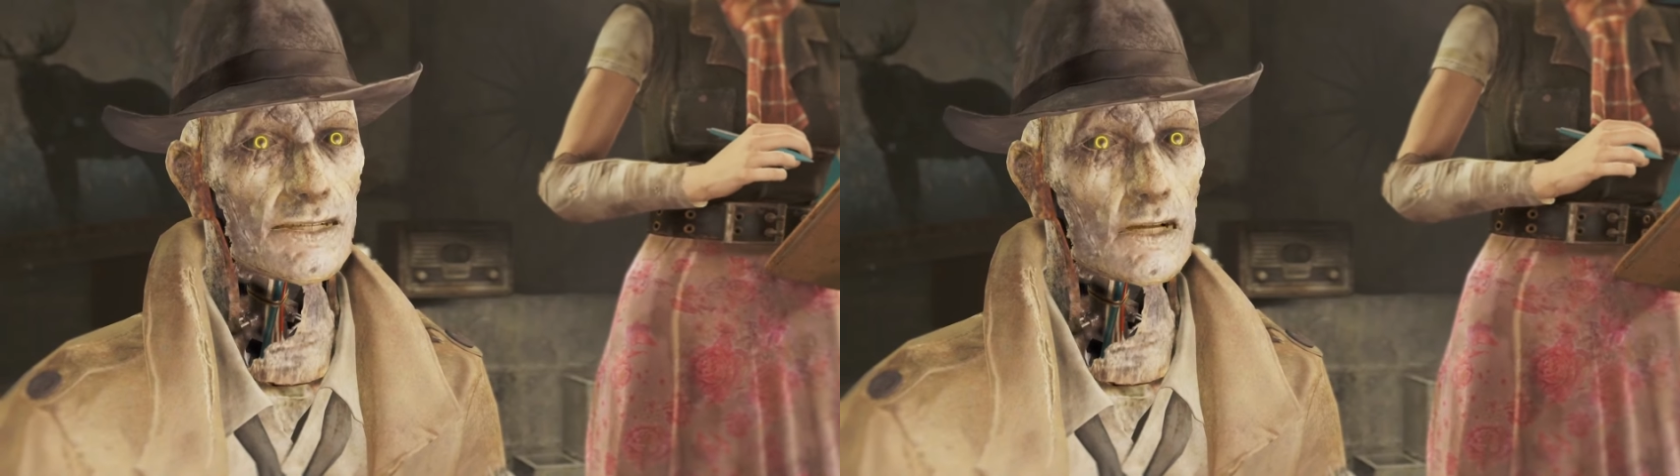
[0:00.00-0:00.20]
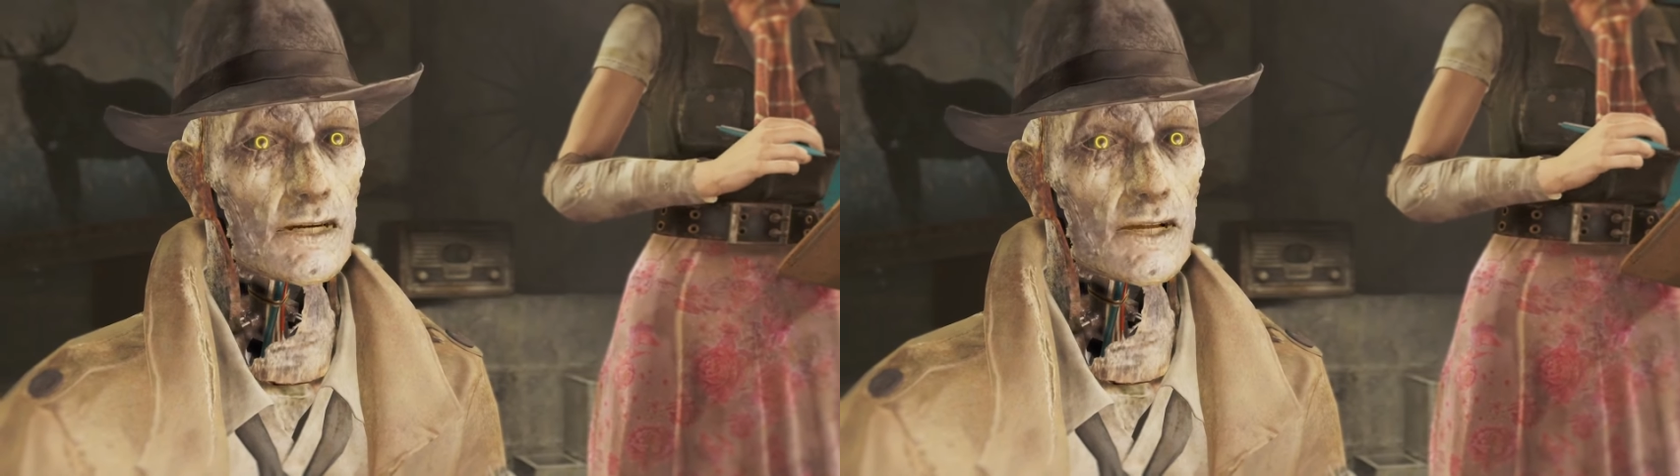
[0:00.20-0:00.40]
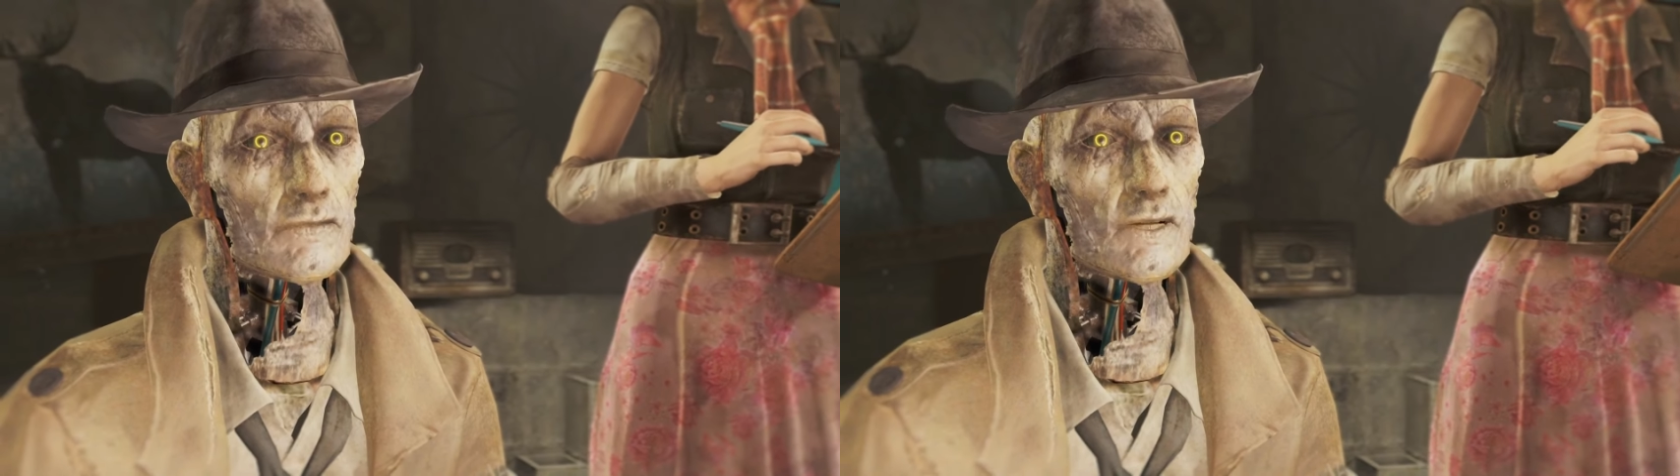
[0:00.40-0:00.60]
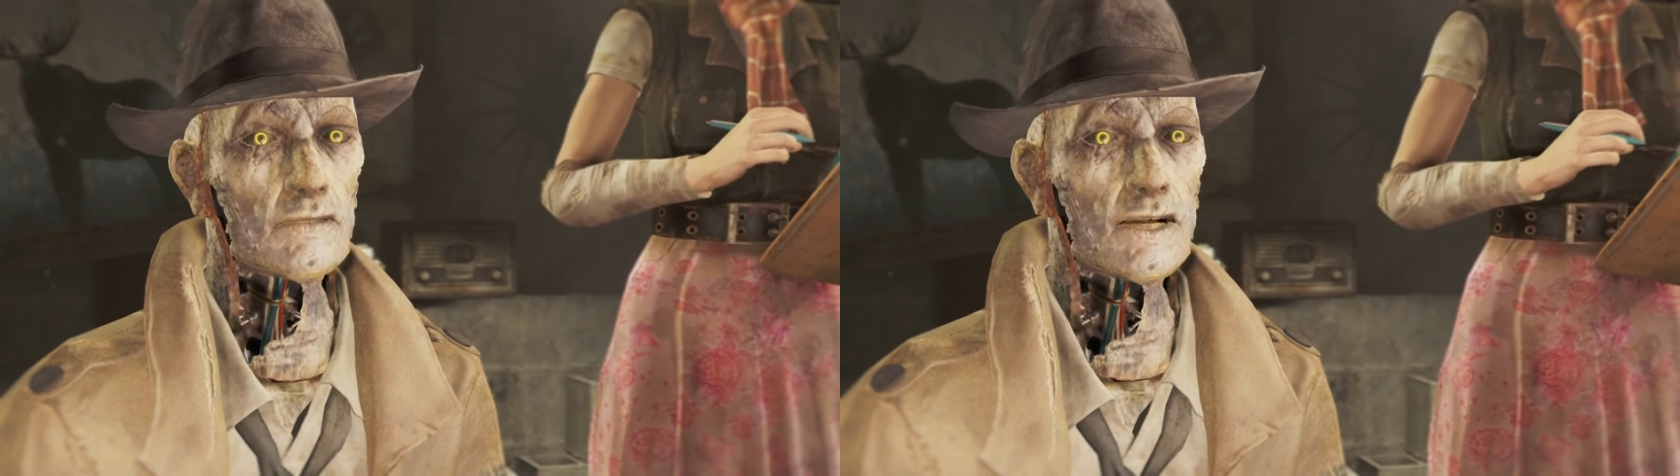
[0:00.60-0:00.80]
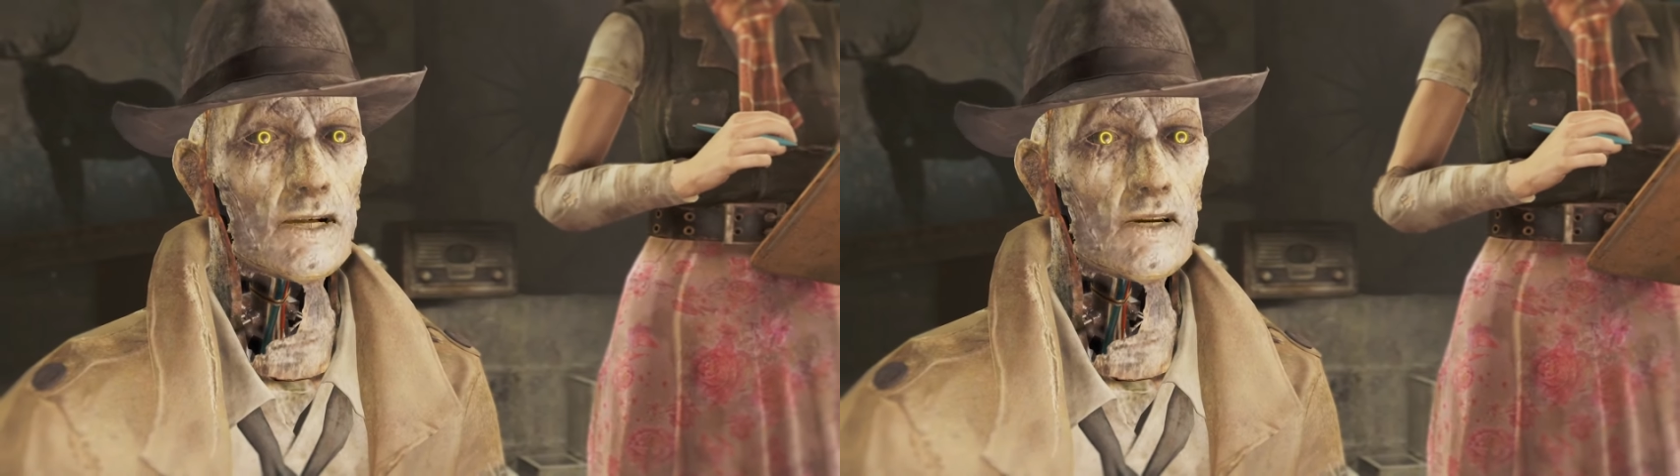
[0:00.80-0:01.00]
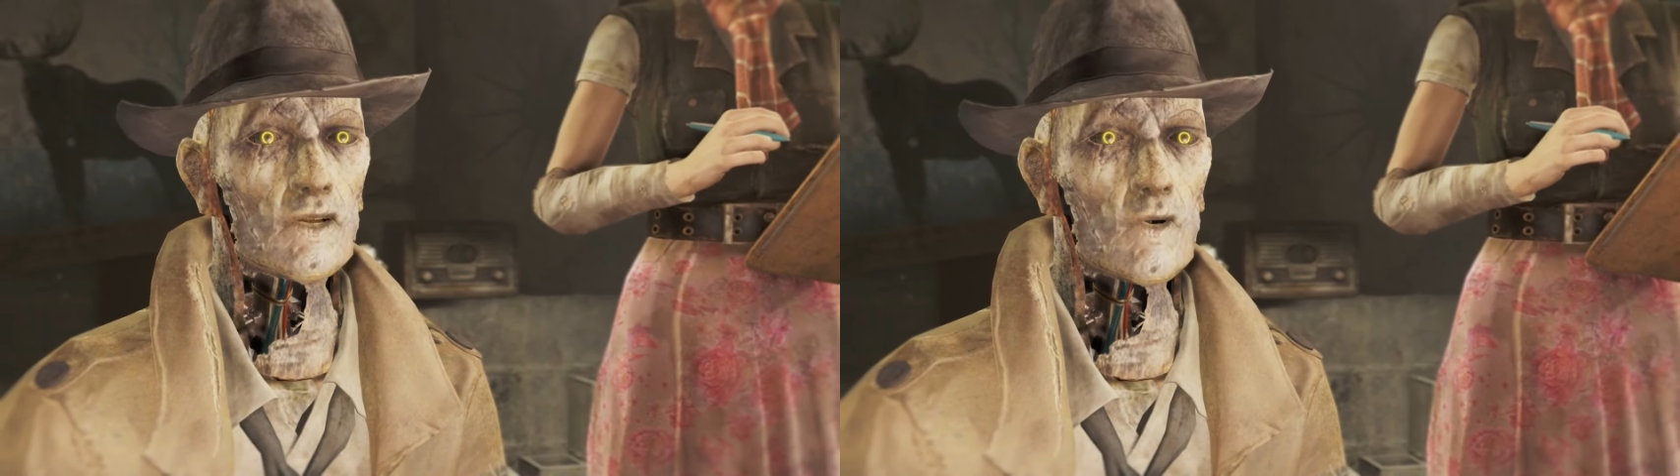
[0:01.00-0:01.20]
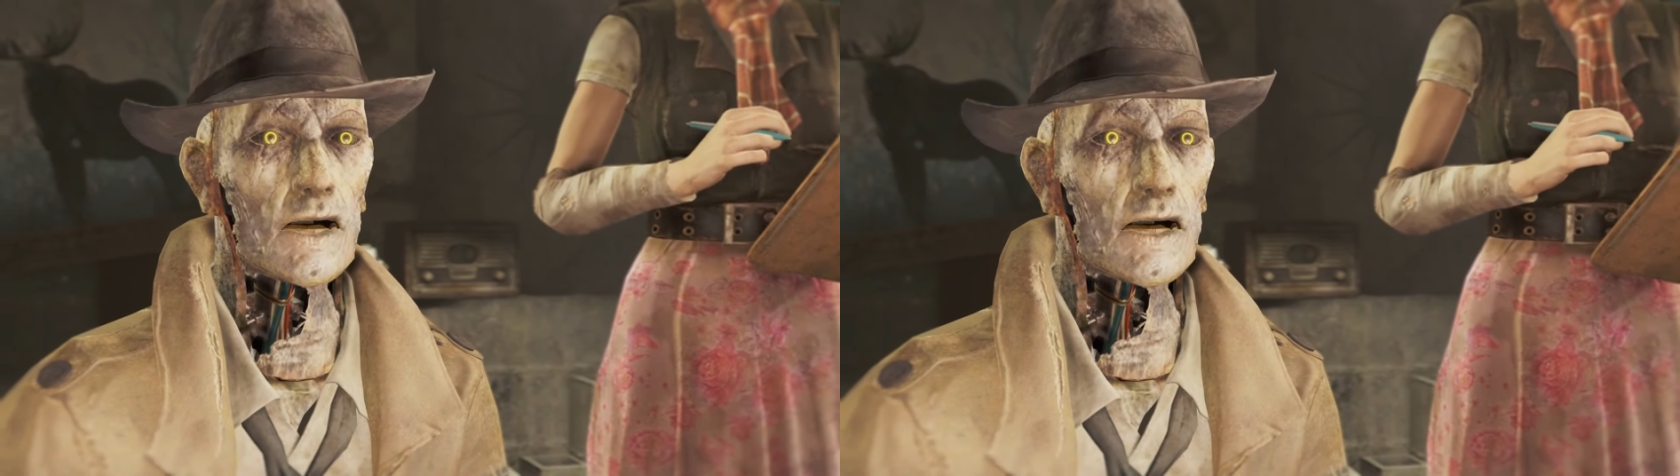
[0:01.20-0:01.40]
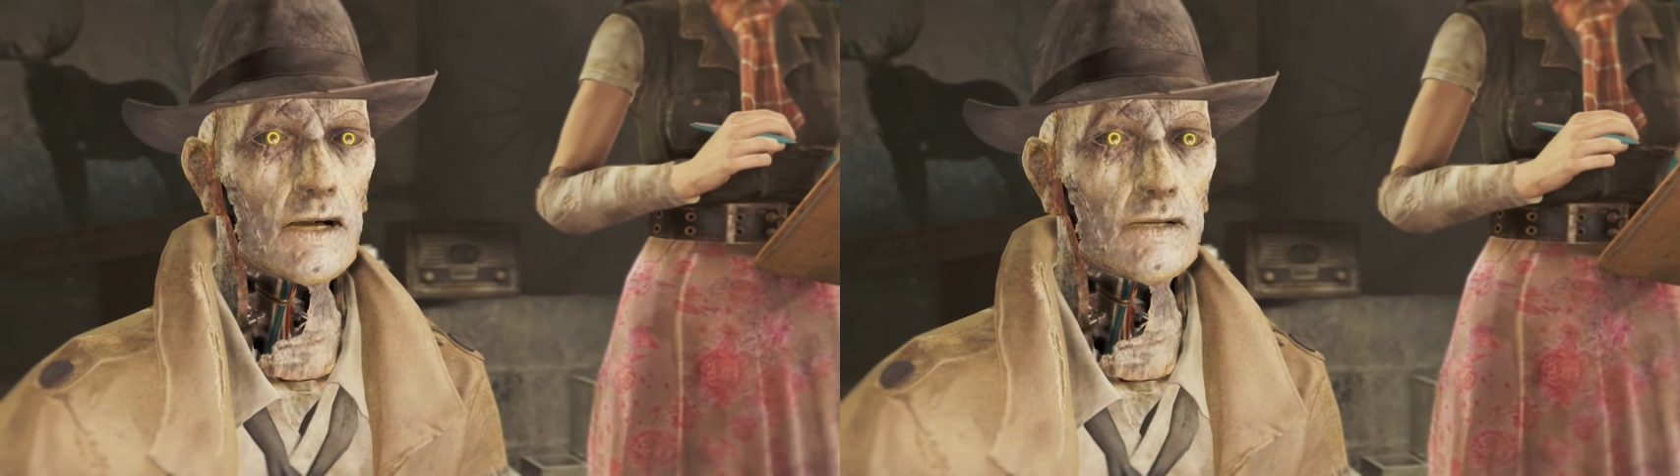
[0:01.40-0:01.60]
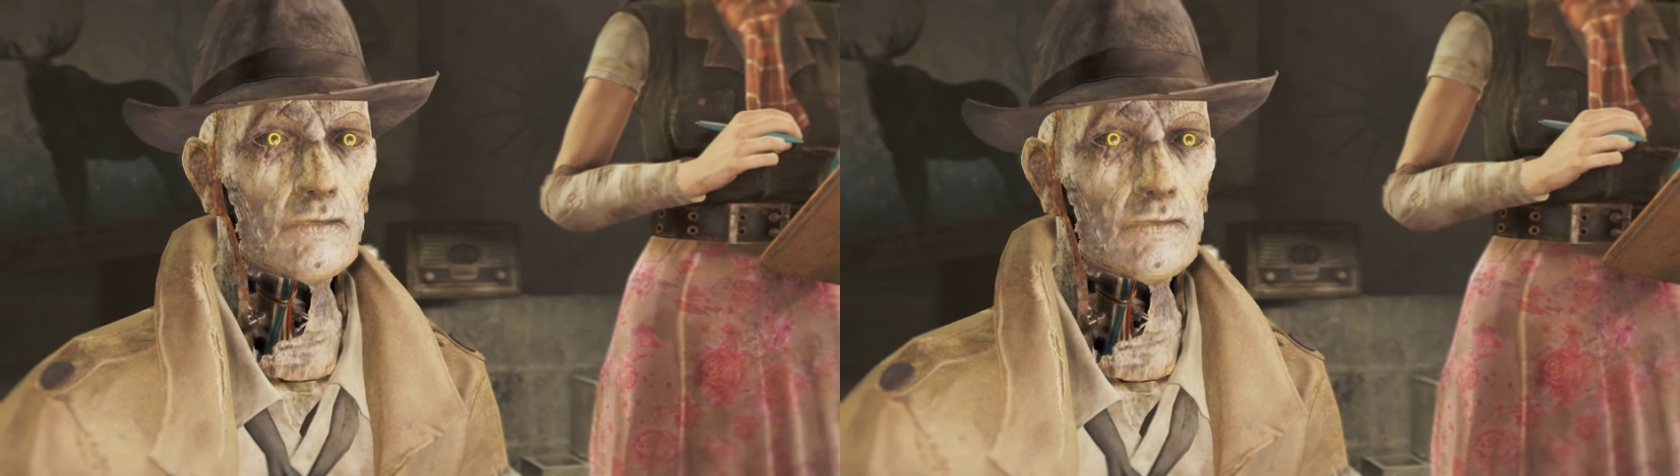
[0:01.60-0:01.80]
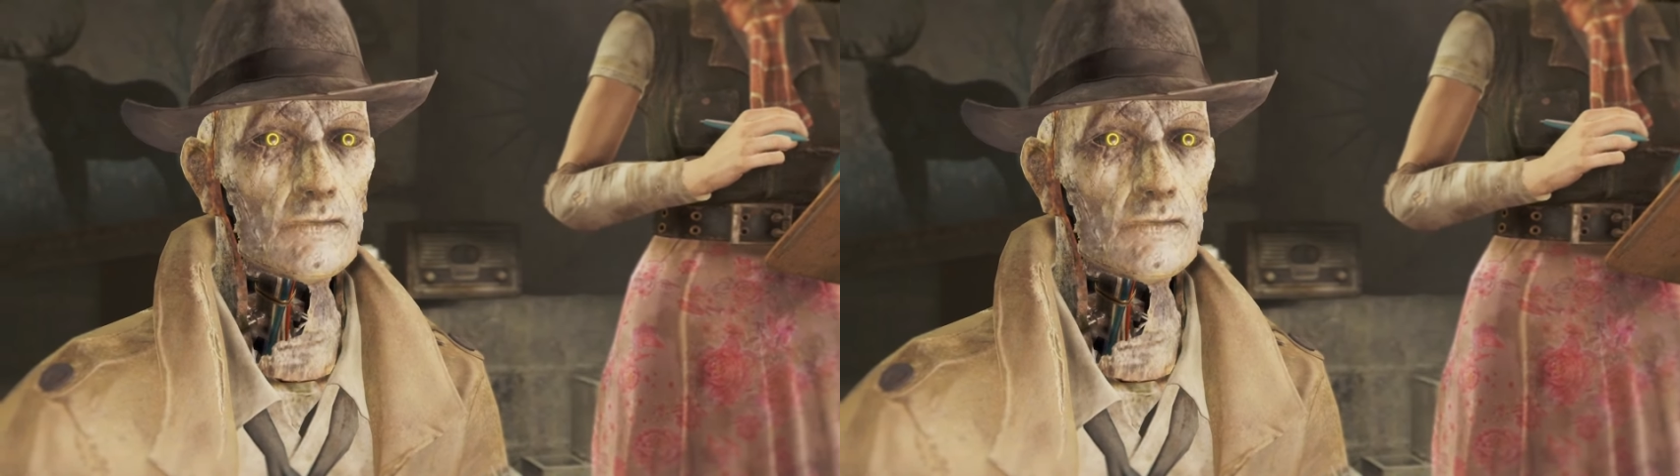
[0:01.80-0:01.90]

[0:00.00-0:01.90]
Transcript: killing everything in their way.